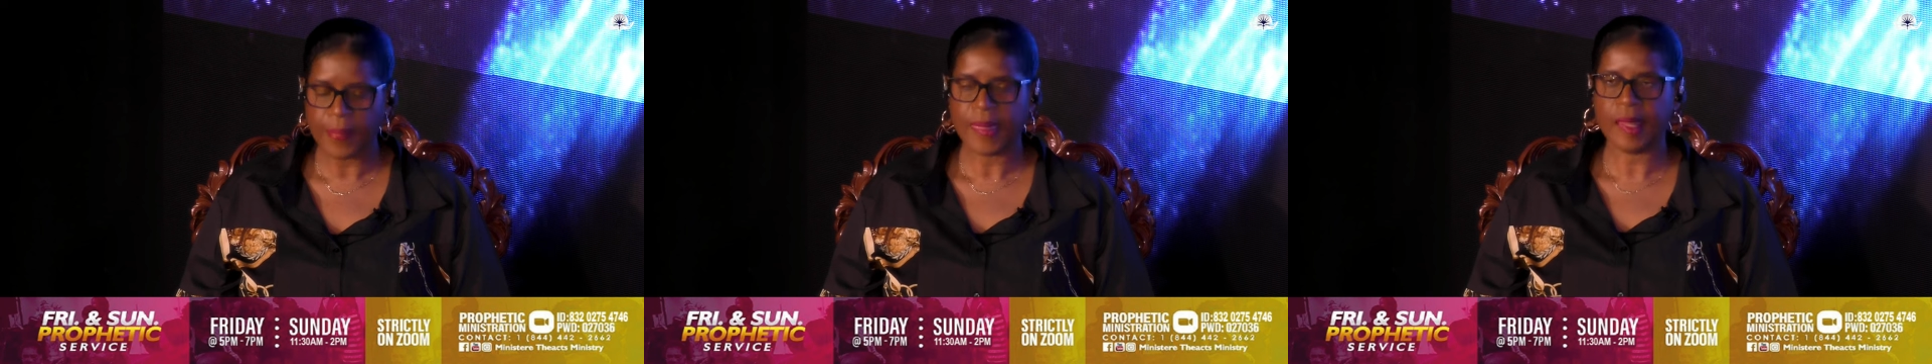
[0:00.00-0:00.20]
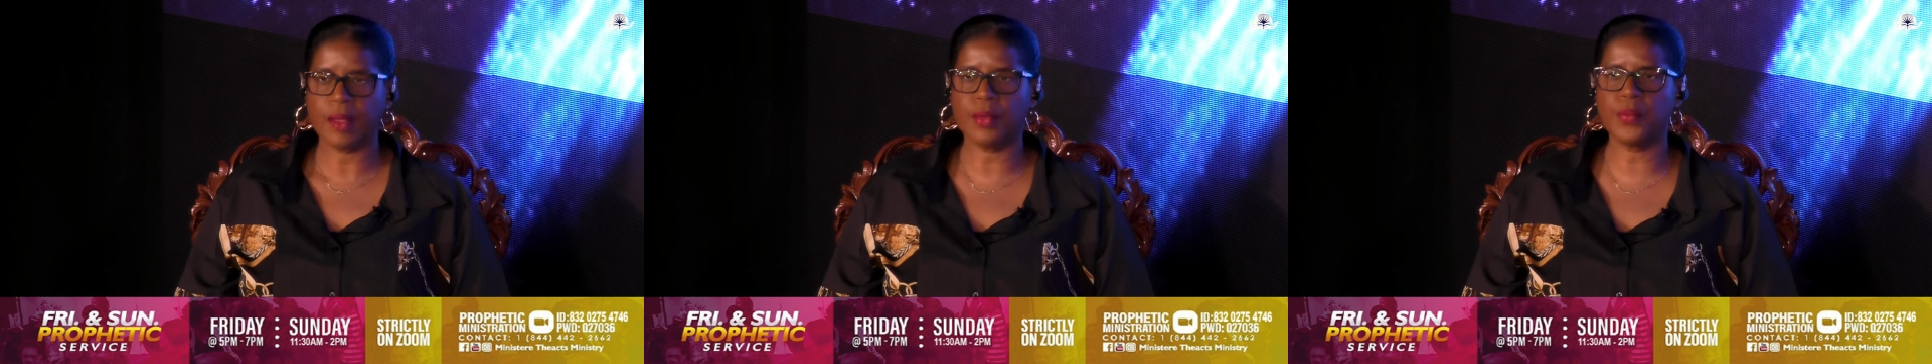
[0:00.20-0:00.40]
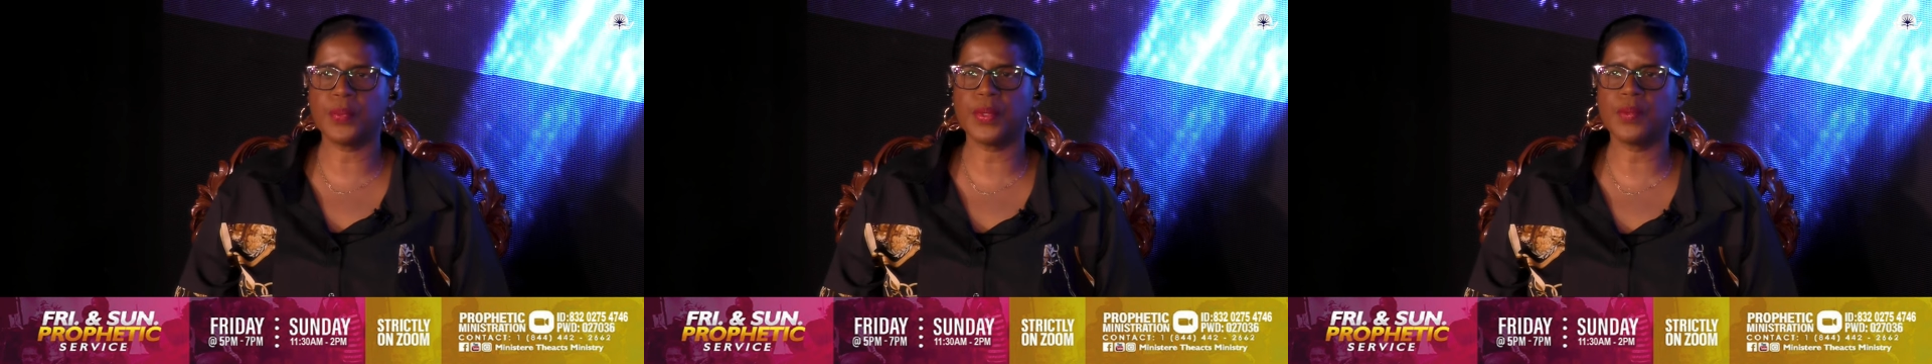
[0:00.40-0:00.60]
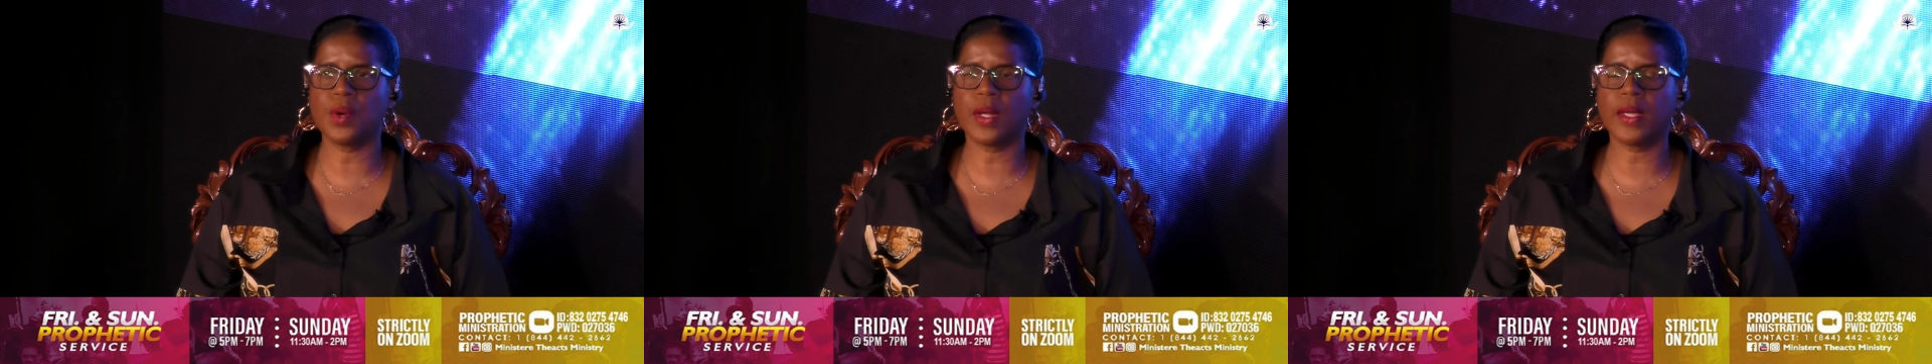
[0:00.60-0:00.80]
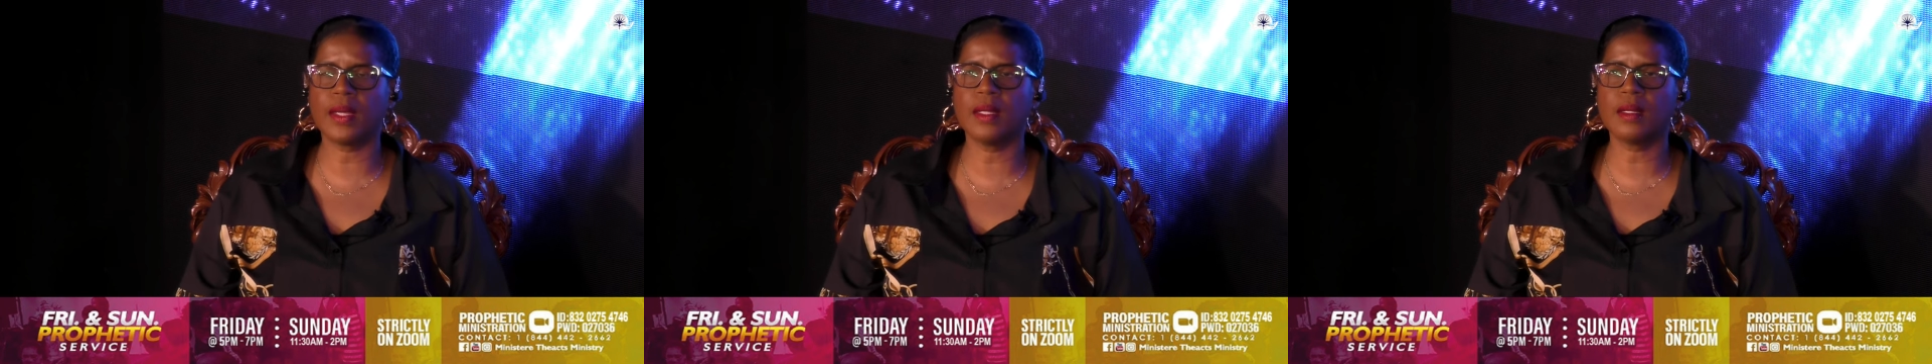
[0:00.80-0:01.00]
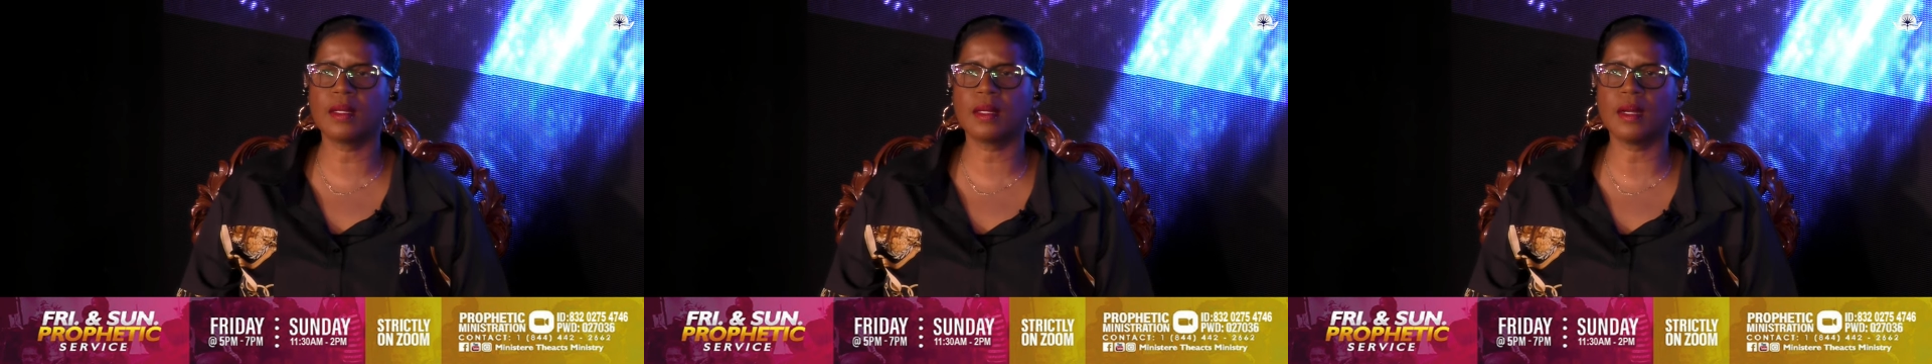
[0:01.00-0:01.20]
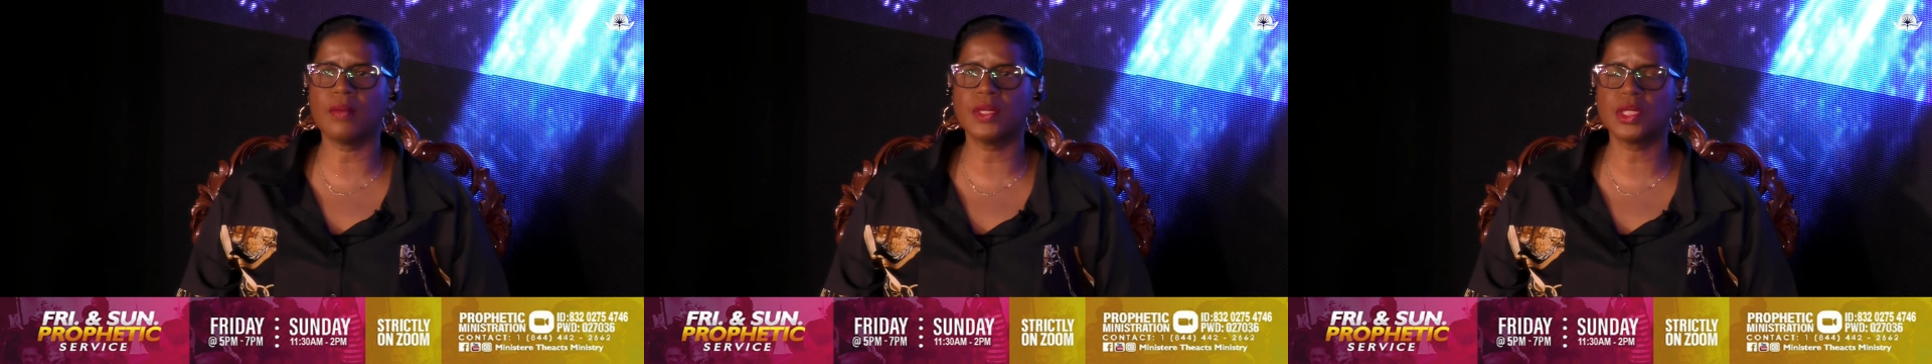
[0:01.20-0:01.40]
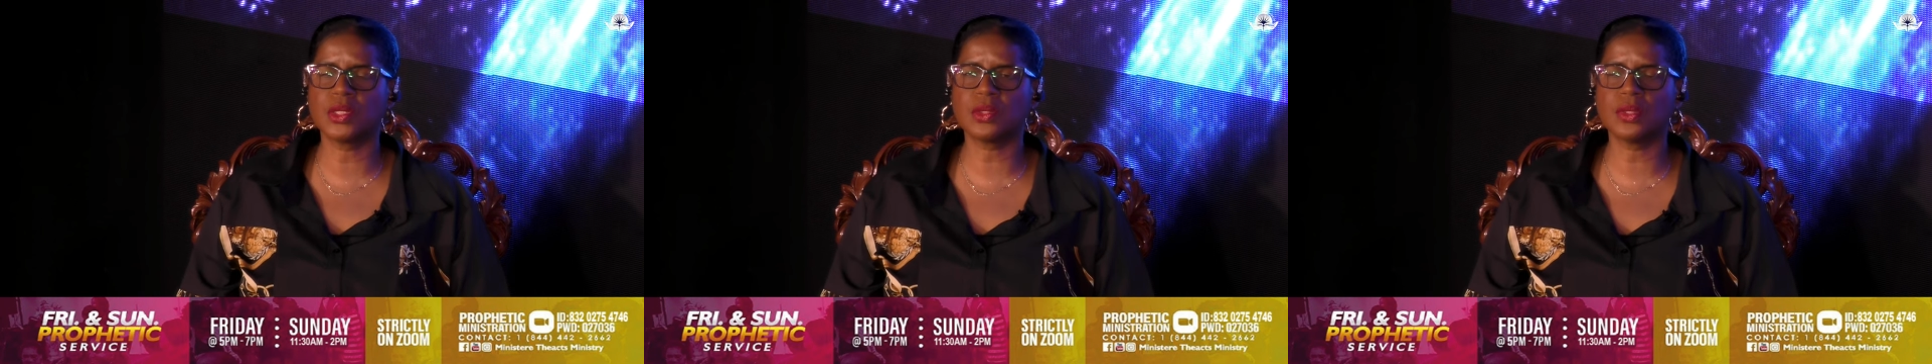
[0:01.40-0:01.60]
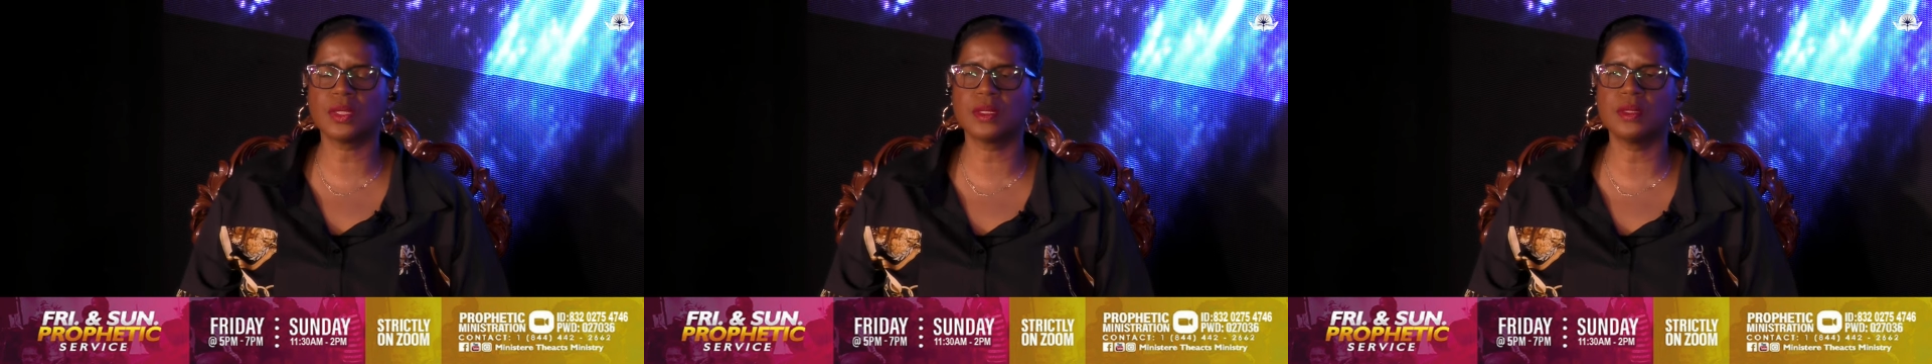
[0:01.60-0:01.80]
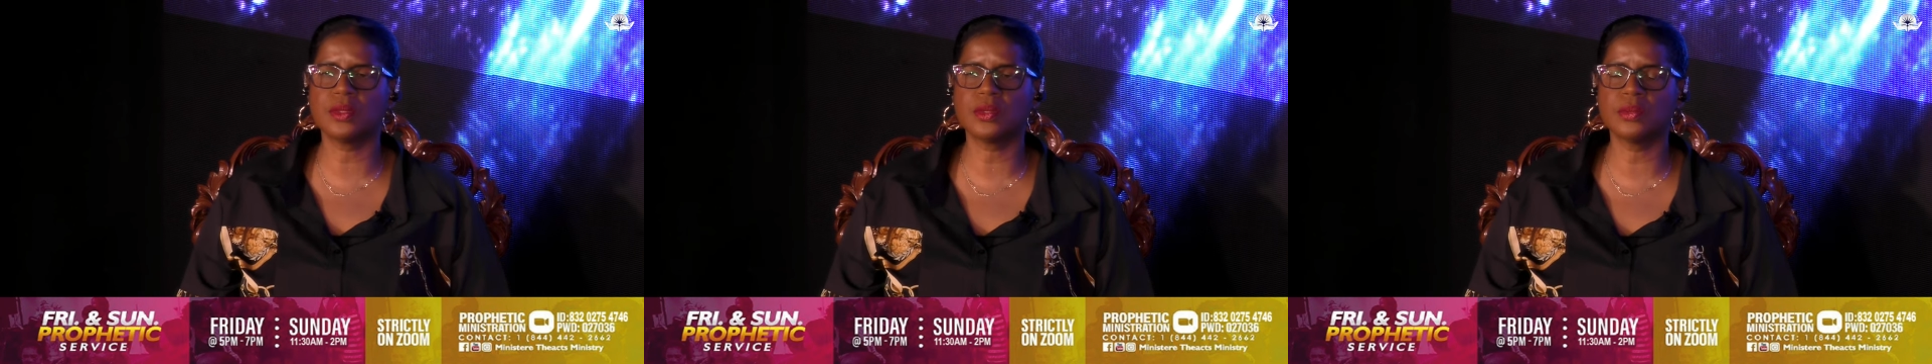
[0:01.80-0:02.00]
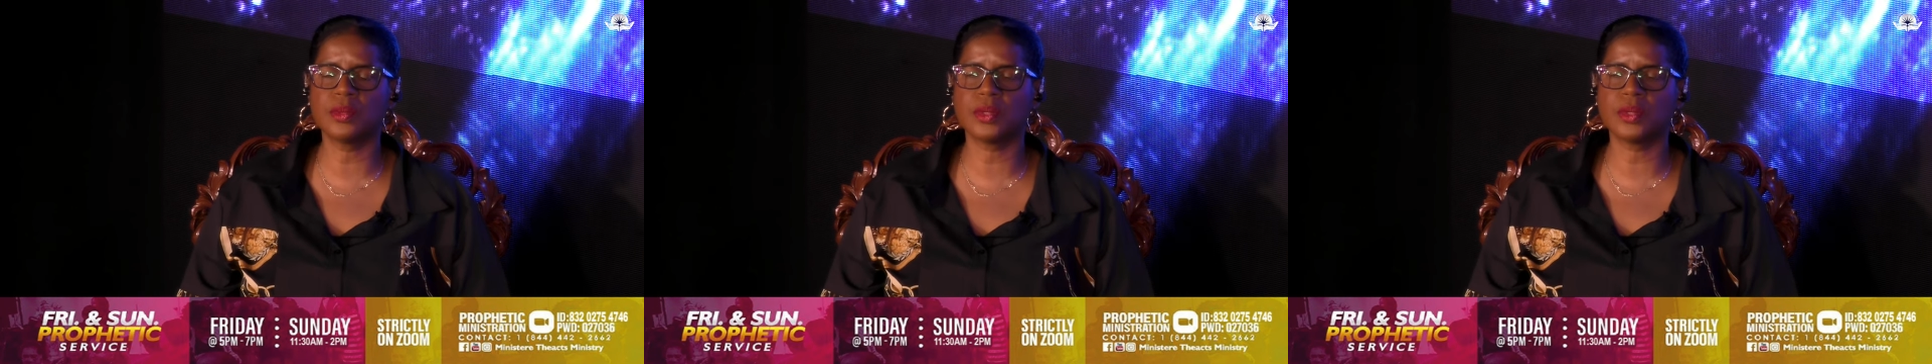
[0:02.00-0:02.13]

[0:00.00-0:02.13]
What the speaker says: And we want to encourage those on Zoom